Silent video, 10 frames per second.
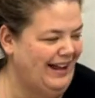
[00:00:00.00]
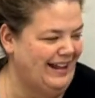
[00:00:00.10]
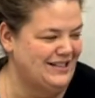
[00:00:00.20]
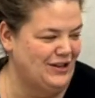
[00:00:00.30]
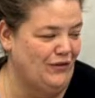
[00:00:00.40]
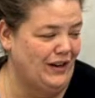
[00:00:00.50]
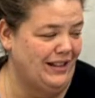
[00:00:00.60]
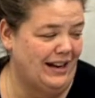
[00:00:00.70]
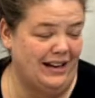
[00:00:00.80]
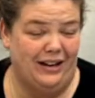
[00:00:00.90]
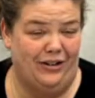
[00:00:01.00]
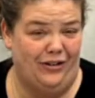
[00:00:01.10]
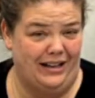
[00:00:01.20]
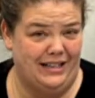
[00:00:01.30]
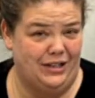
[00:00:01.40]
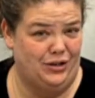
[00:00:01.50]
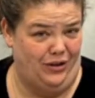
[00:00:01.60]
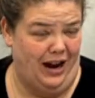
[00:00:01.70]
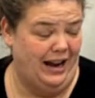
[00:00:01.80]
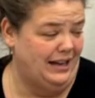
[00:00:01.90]
It's so funny that it corrected
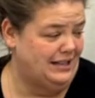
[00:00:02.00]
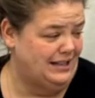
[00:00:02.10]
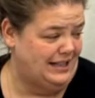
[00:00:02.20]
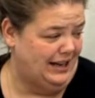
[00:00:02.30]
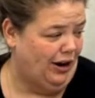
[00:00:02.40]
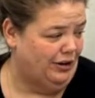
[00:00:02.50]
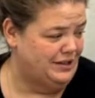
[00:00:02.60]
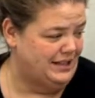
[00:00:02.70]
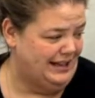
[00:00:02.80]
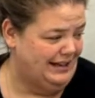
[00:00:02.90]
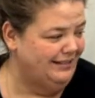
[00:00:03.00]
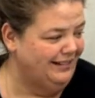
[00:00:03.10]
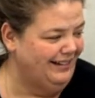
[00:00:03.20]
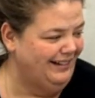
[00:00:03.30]
trying to TRT.